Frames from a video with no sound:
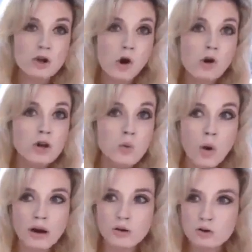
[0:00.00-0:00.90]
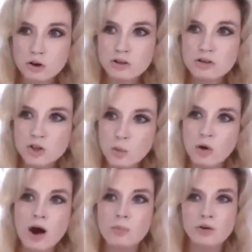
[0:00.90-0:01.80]
She was the only one who
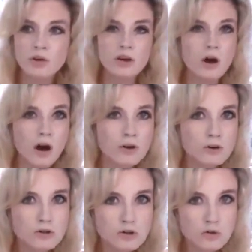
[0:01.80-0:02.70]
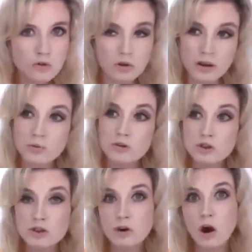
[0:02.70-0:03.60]
couldn't sit properly on her stool
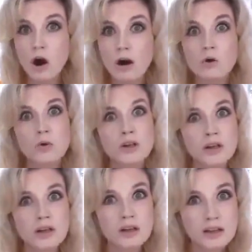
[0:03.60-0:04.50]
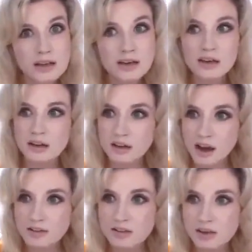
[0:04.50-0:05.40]
and was just awkwardly
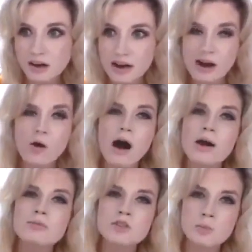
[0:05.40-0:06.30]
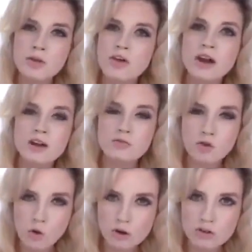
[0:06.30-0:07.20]
leaning against it. Now, I'm
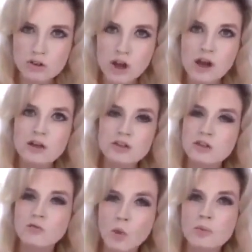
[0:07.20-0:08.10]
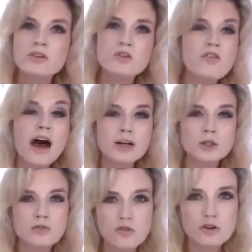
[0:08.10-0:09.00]
sympathetic, of course, to the women's
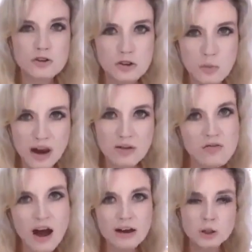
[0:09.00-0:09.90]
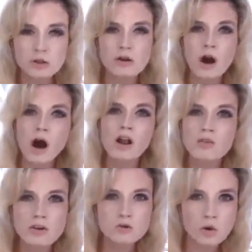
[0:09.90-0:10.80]
fashion versus men fashion.
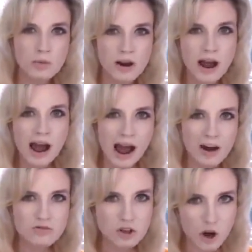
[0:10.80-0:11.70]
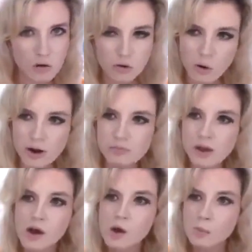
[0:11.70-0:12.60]
All of us women have to go
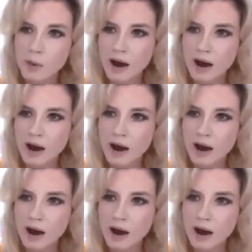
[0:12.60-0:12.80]
through it.